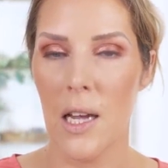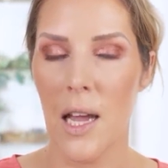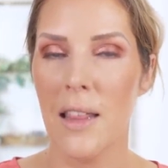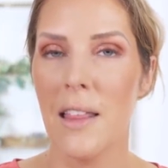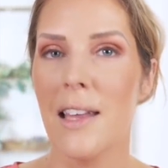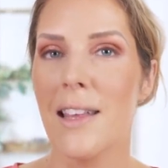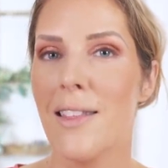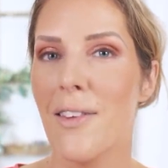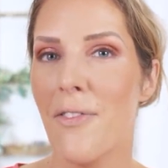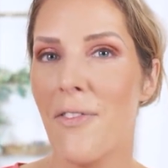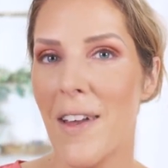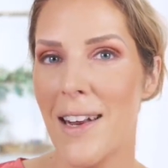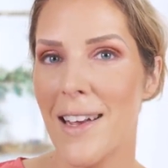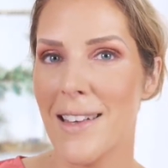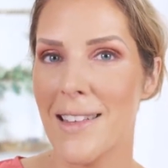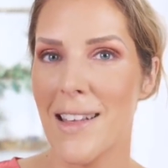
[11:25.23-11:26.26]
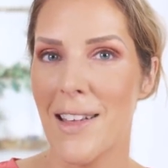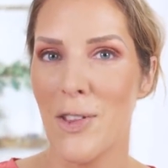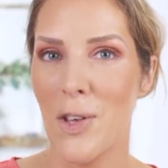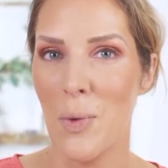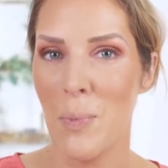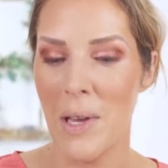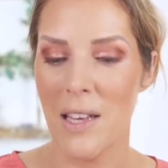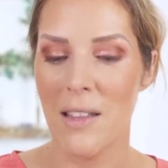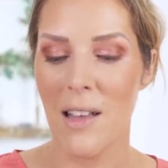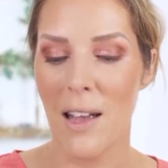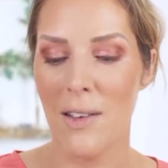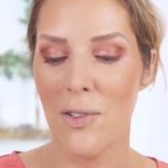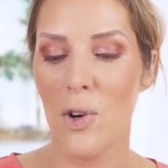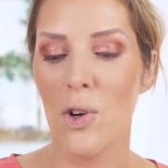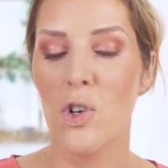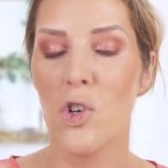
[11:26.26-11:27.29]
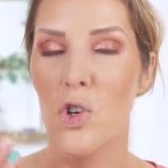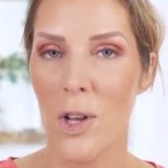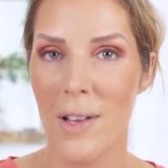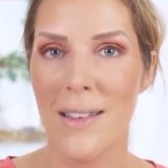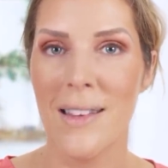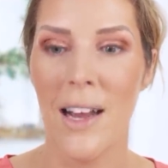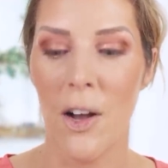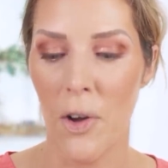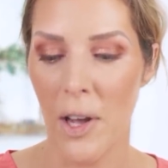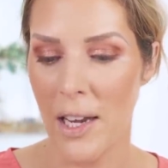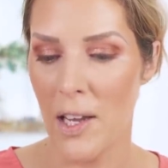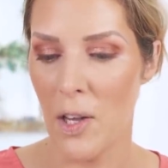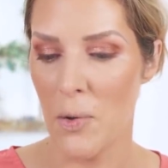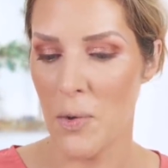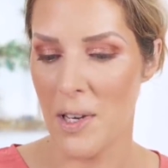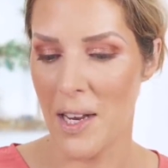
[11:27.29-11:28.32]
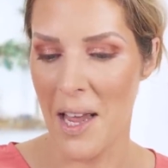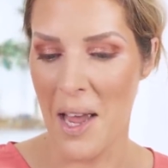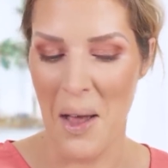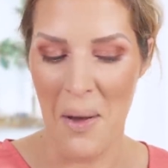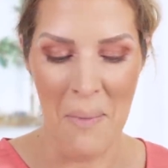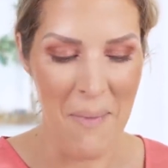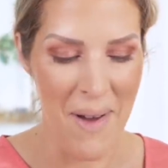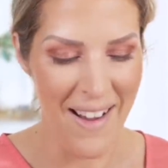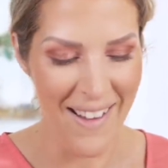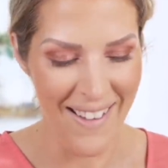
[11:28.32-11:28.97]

I think the FedEx and the UPS guys are just now getting used to him.